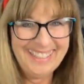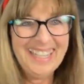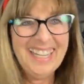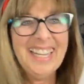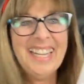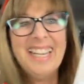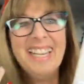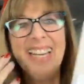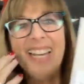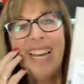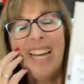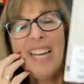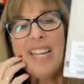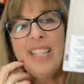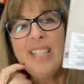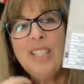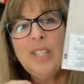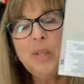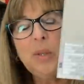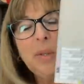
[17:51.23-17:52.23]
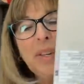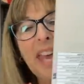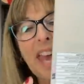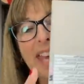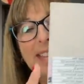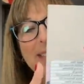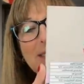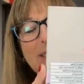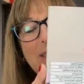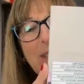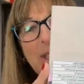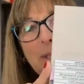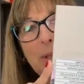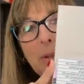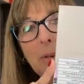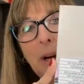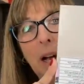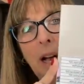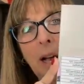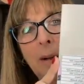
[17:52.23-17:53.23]
oh, you're so nervous. You get
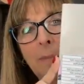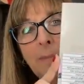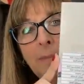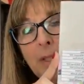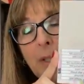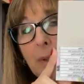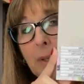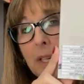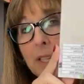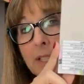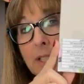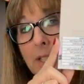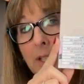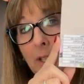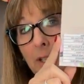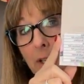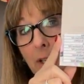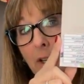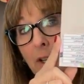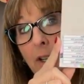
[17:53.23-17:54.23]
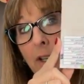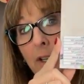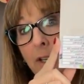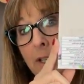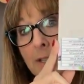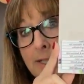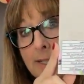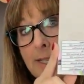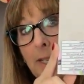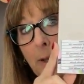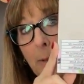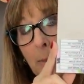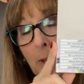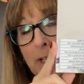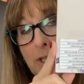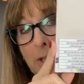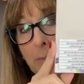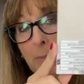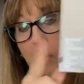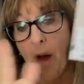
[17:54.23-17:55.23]
to um, you get to earn
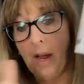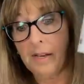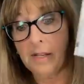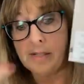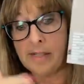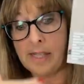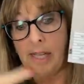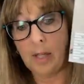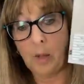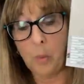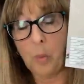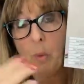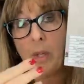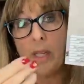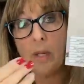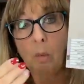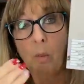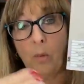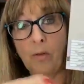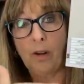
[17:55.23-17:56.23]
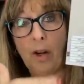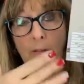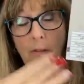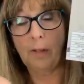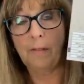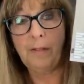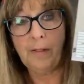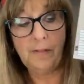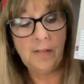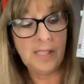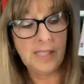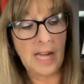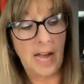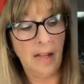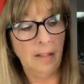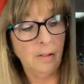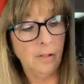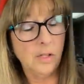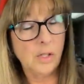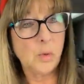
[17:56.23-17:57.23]
Celebration products. Like we, for every fifty
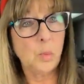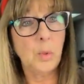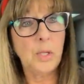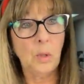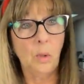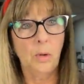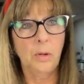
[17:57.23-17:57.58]
dollars we